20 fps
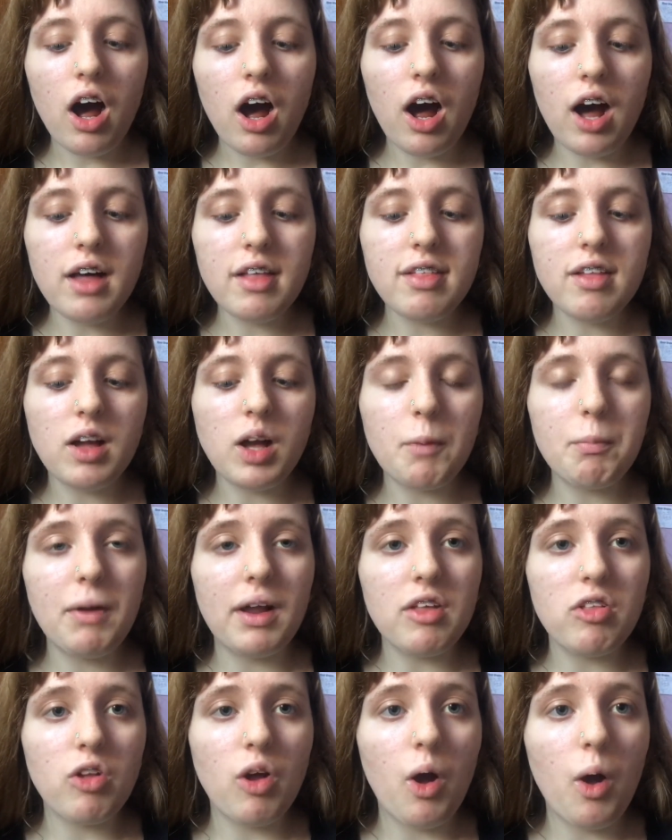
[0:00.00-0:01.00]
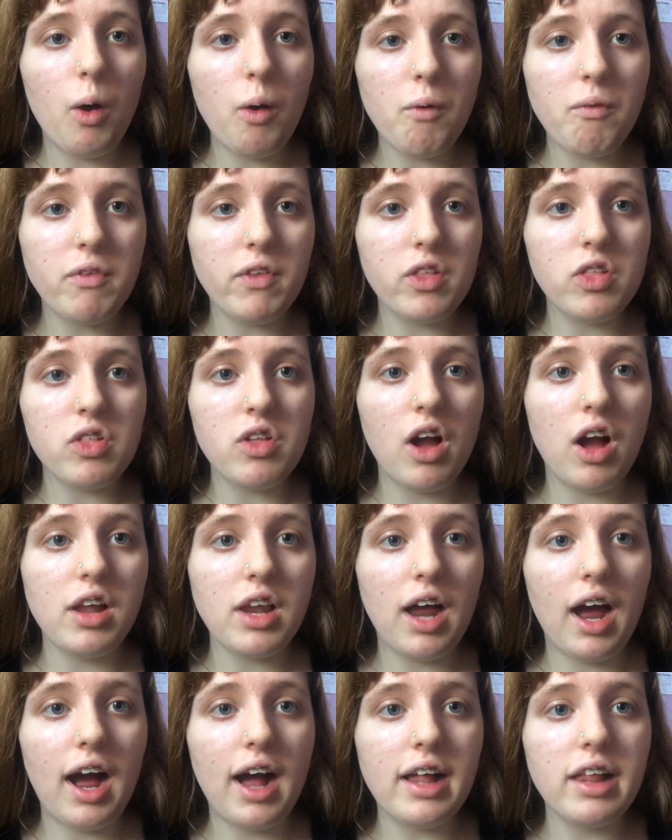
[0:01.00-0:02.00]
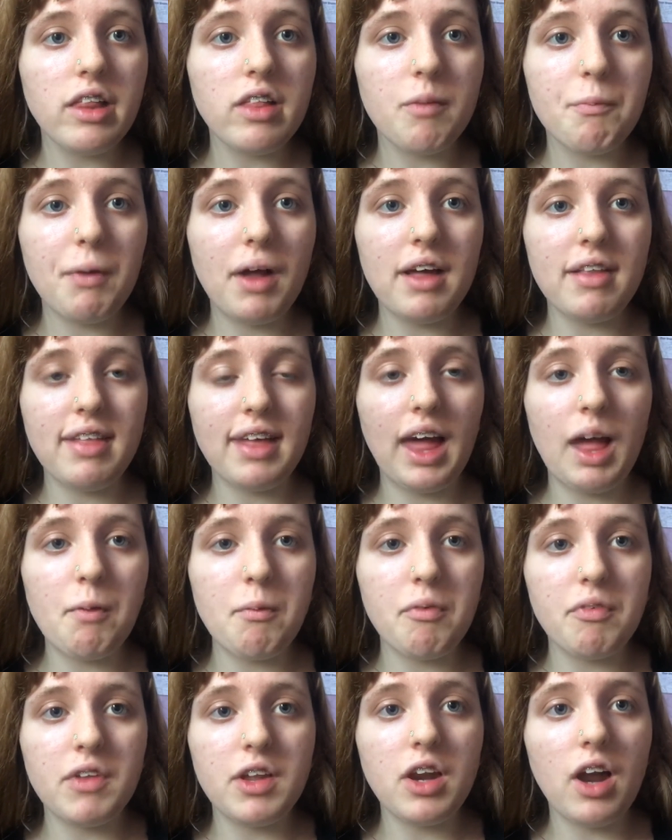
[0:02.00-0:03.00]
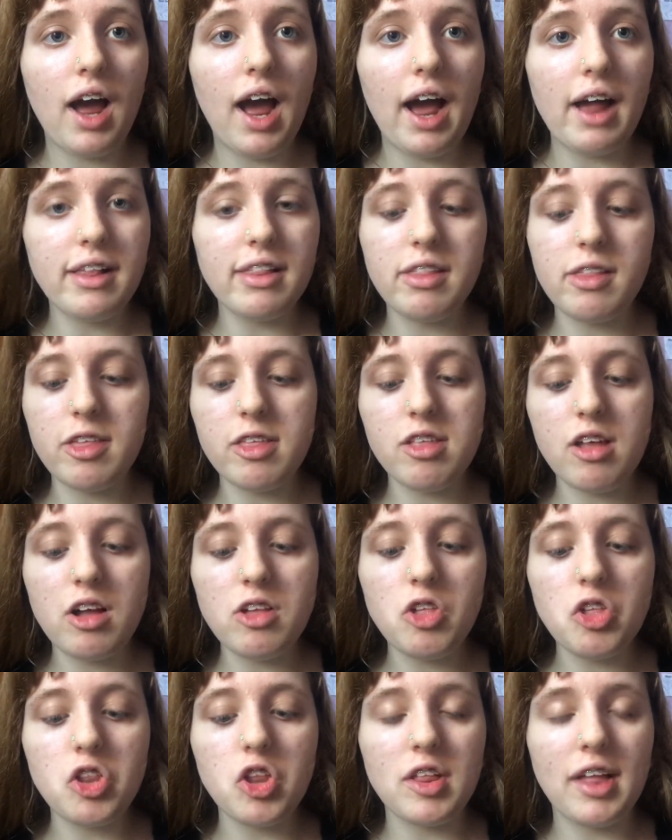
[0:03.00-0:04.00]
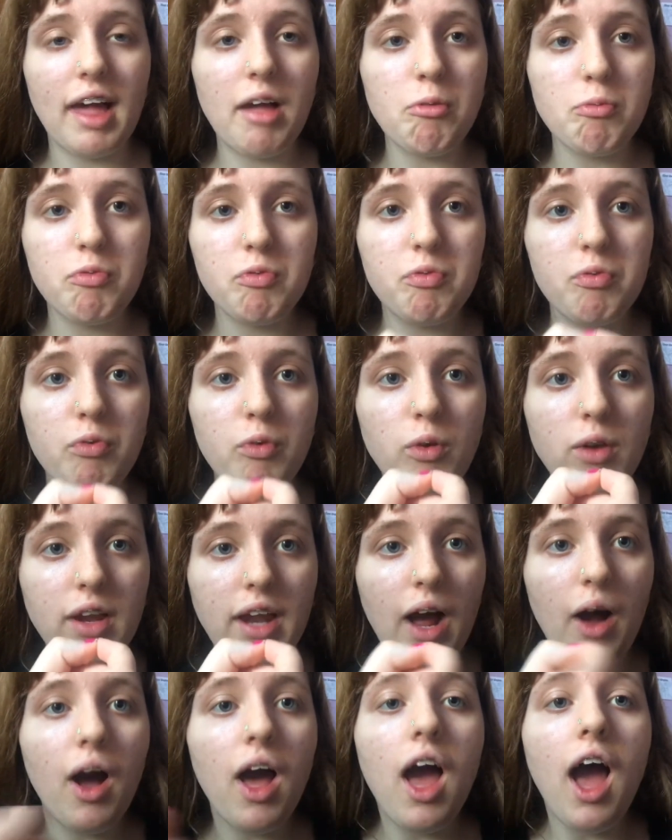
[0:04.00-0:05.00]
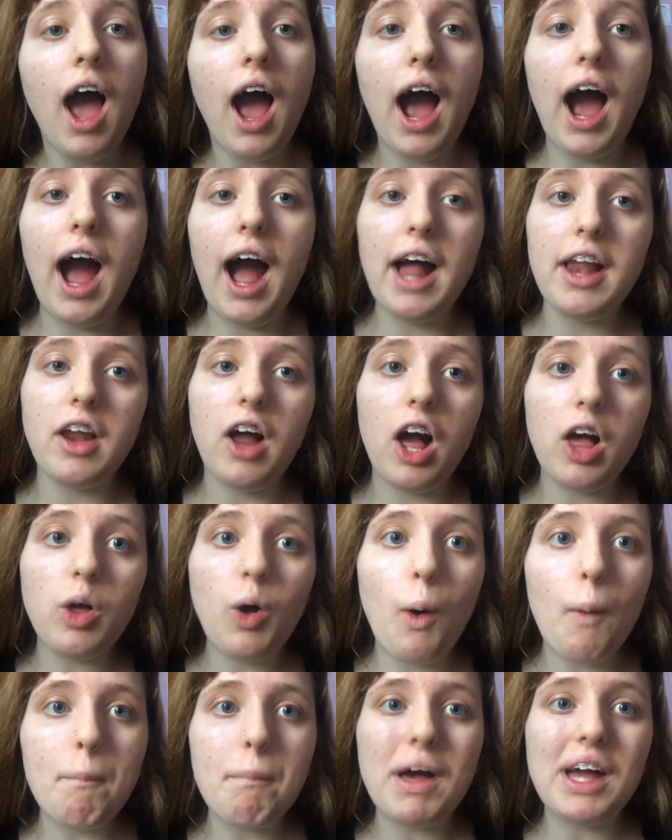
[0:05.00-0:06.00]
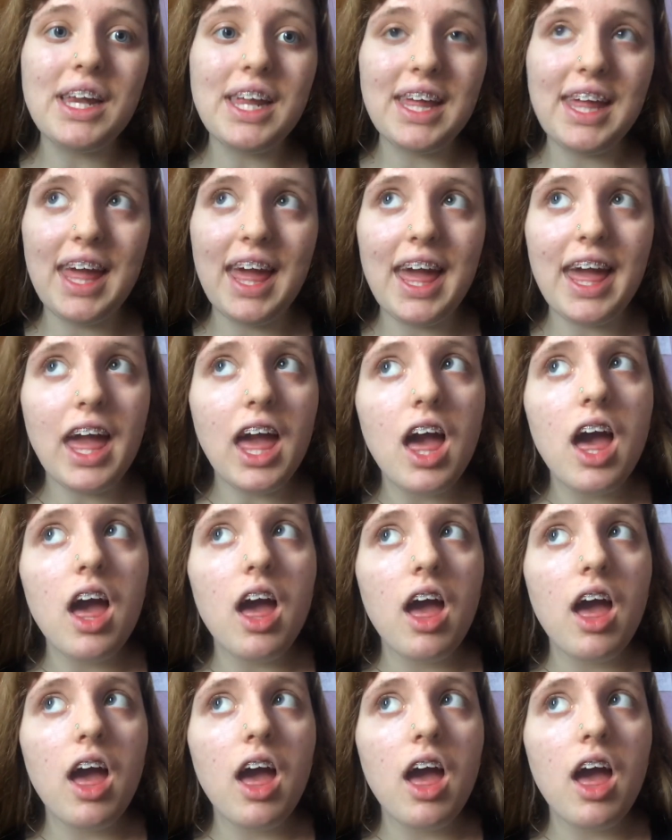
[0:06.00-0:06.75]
I stuck a plaster over the stud and the plaster came off in the night and the stud just came falling out and I got panicky